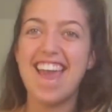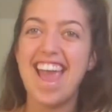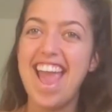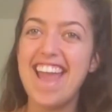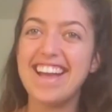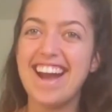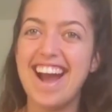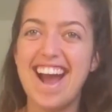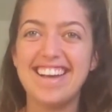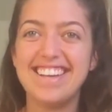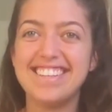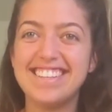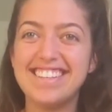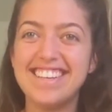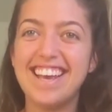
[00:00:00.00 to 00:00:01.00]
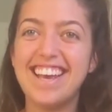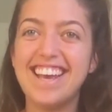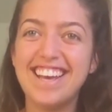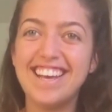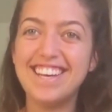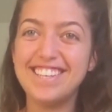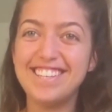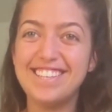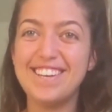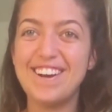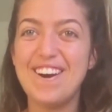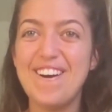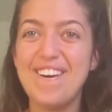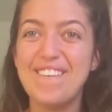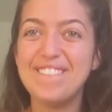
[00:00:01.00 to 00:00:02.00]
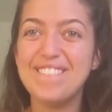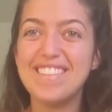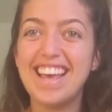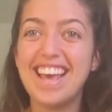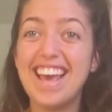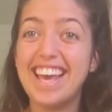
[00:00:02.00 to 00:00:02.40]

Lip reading: Hey guys! So,